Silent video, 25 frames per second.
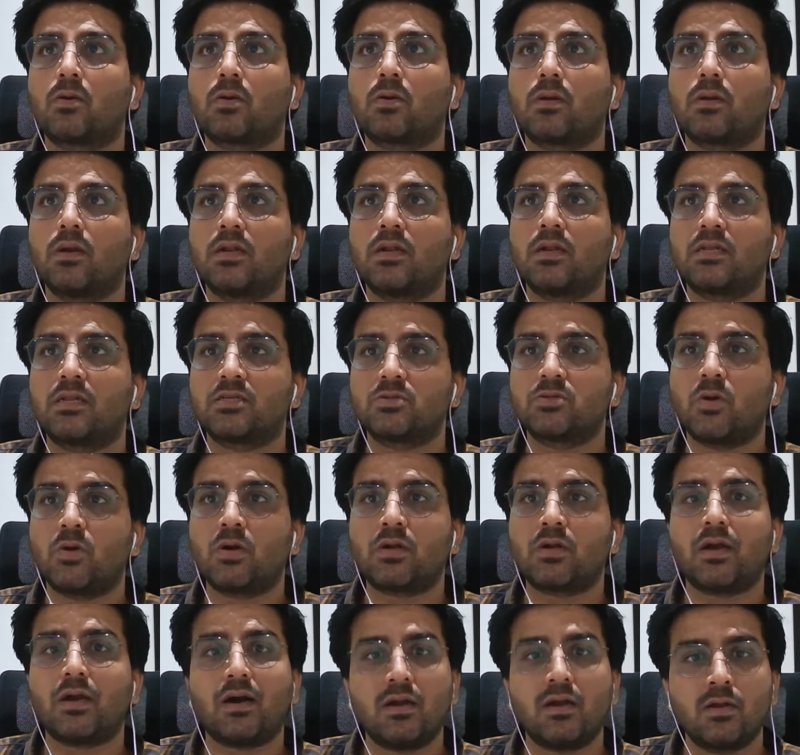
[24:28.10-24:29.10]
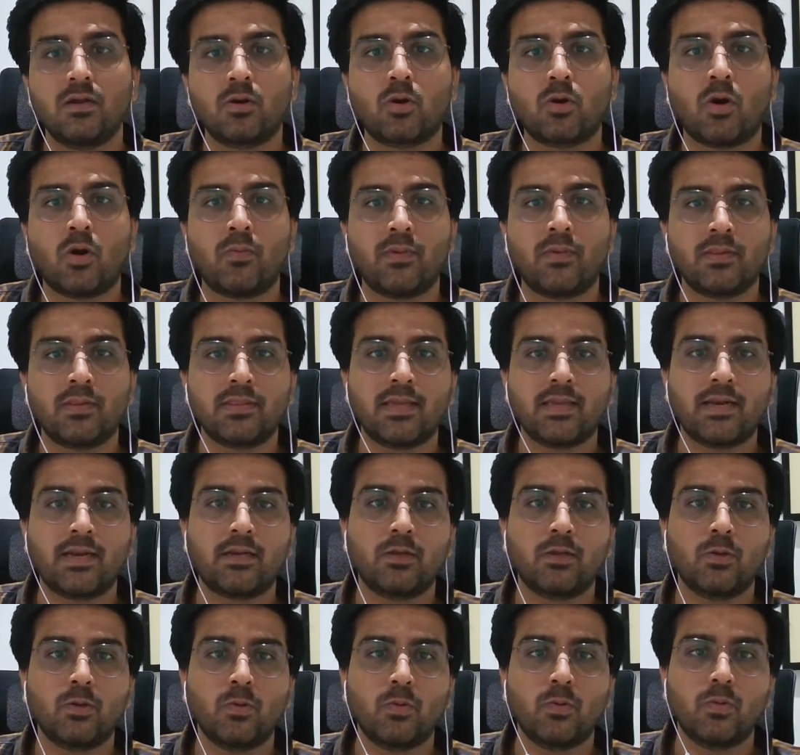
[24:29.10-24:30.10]
it is not uncommon that
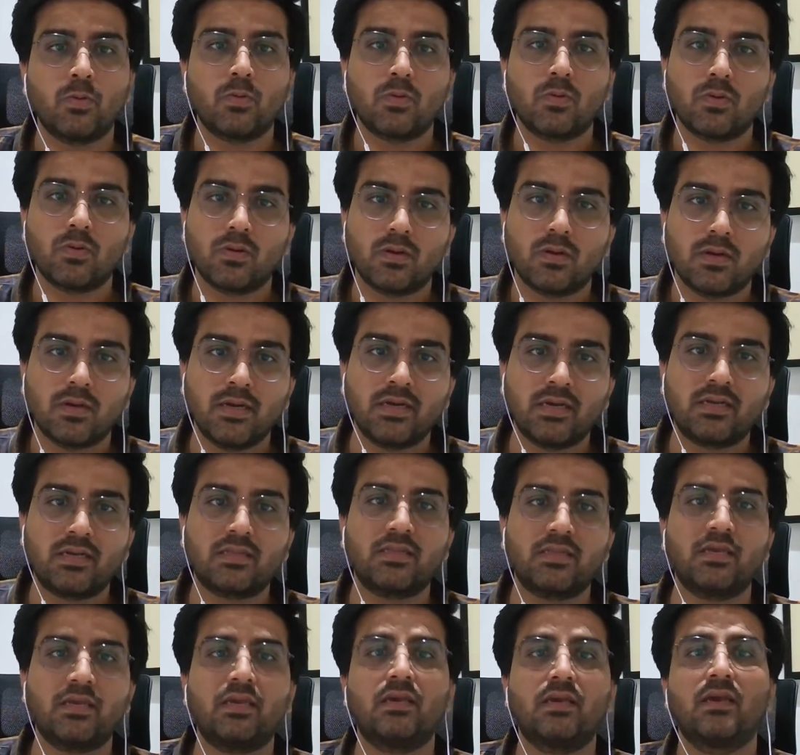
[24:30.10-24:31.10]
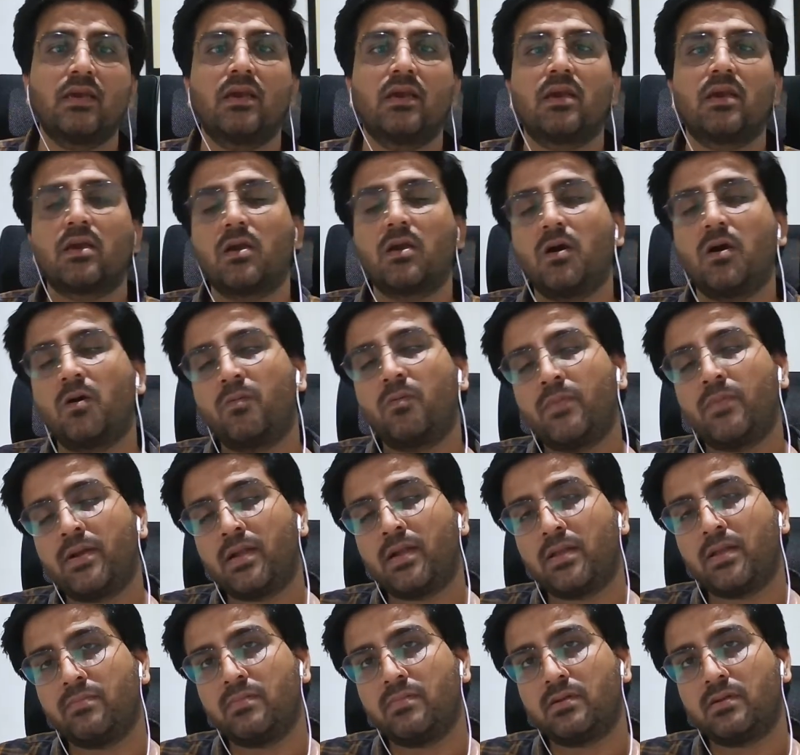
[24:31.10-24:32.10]
you hit the government
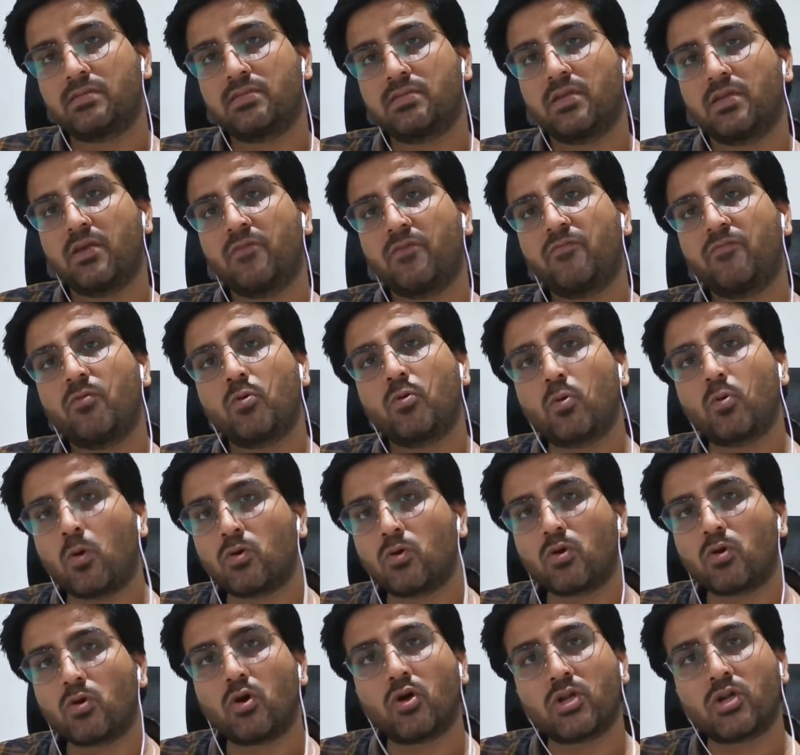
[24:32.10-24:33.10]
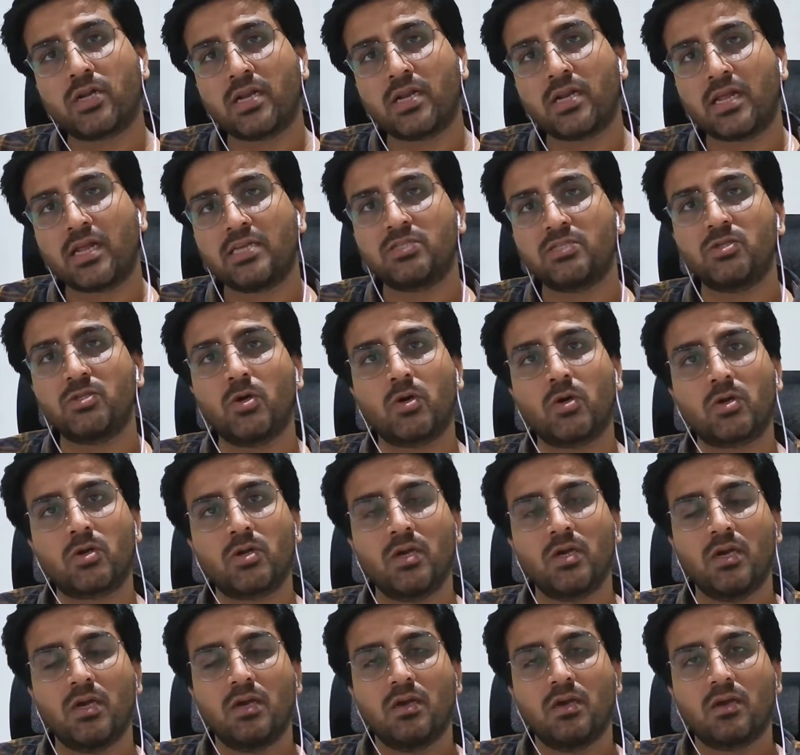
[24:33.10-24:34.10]
limits if you don't organize your
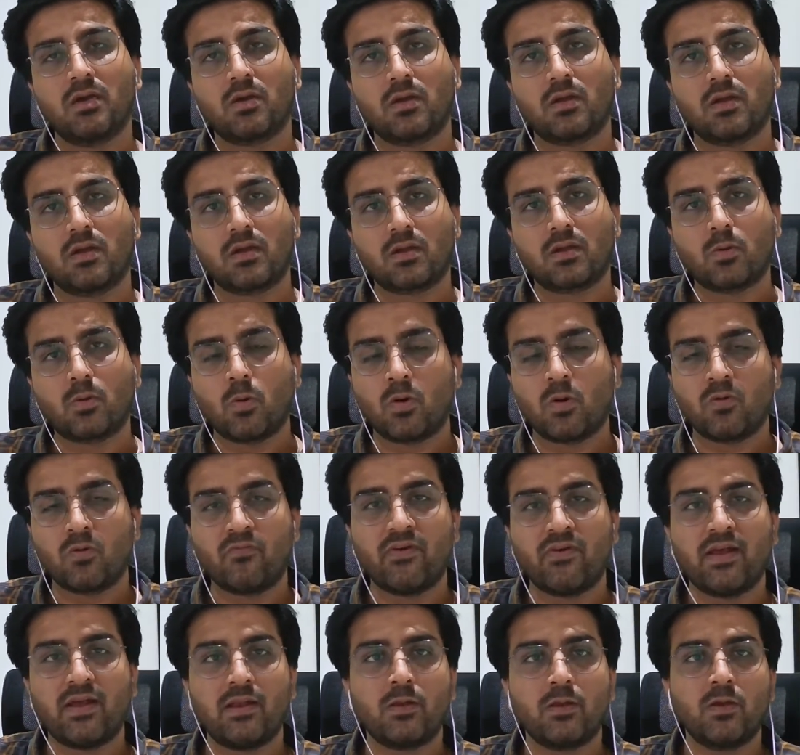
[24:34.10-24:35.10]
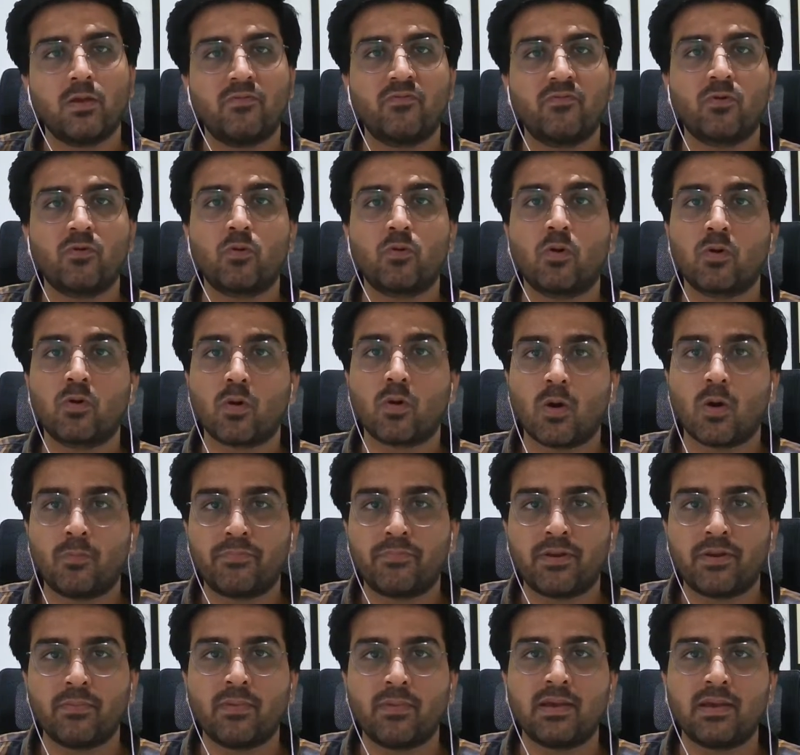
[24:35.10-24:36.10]
code well, if you don't
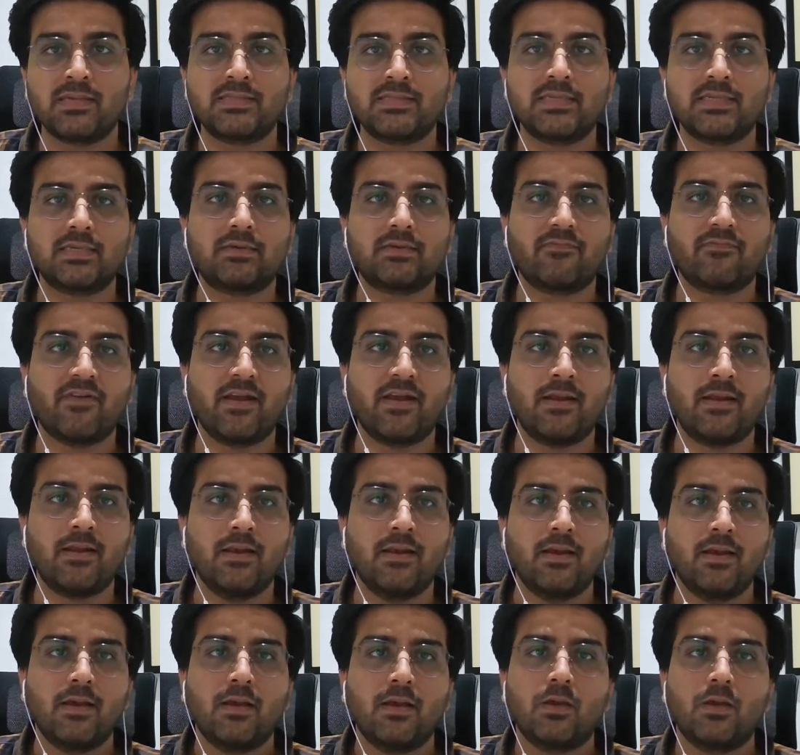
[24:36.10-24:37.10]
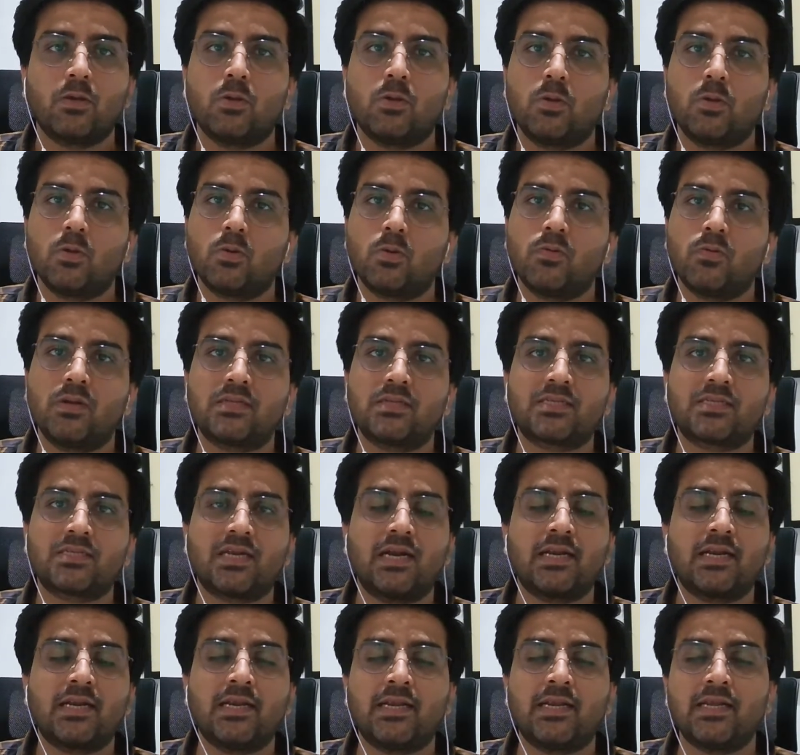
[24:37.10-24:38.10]
optimize it well. You will
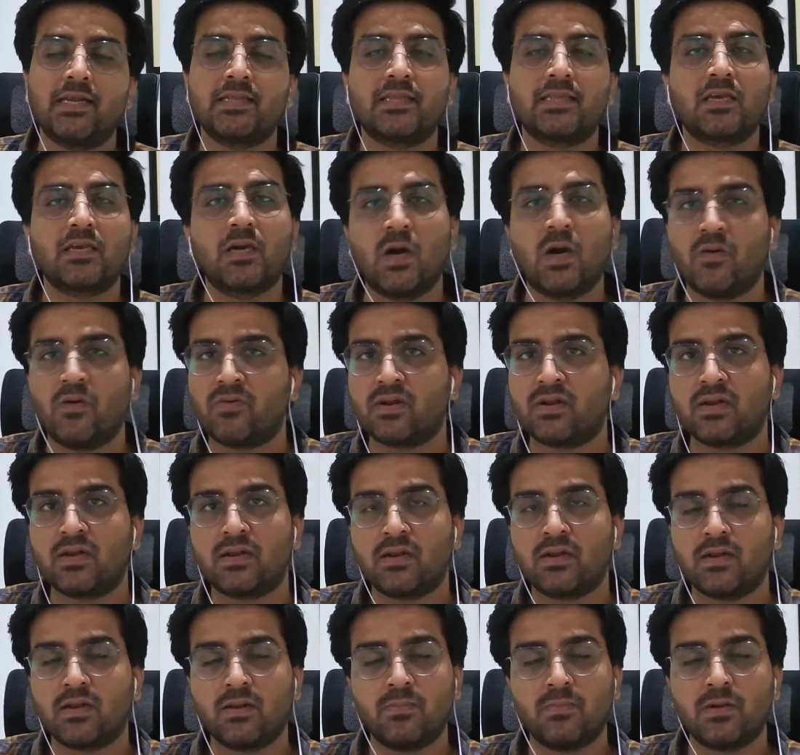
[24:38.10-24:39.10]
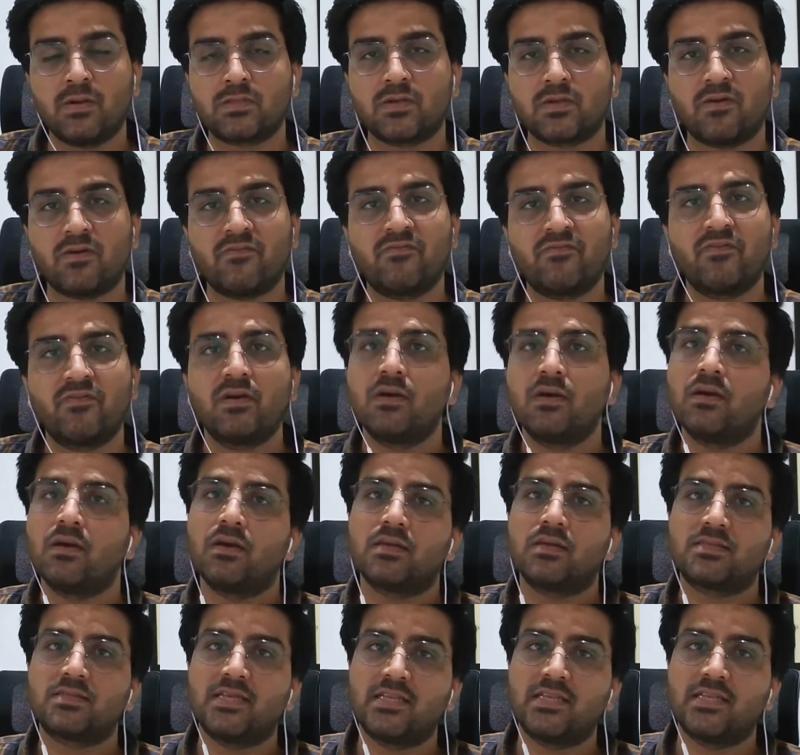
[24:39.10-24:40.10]
start hitting the government limits of
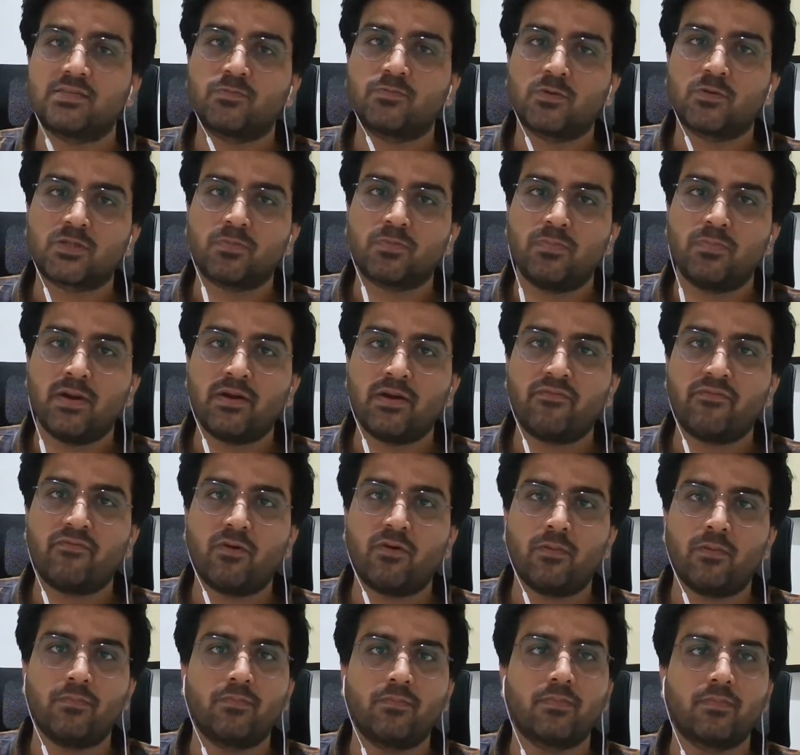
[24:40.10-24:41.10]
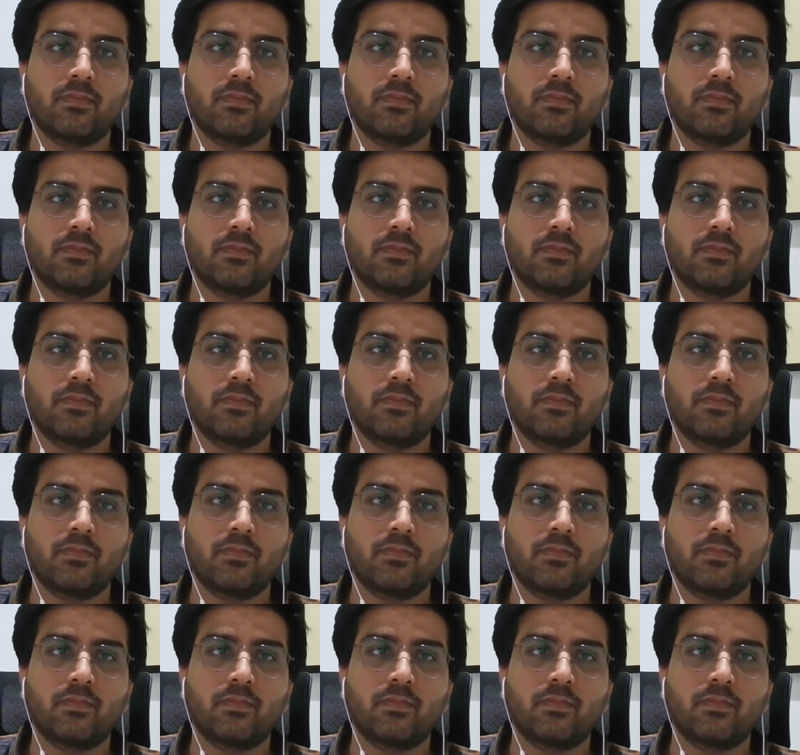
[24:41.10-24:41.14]
Salesforce platform.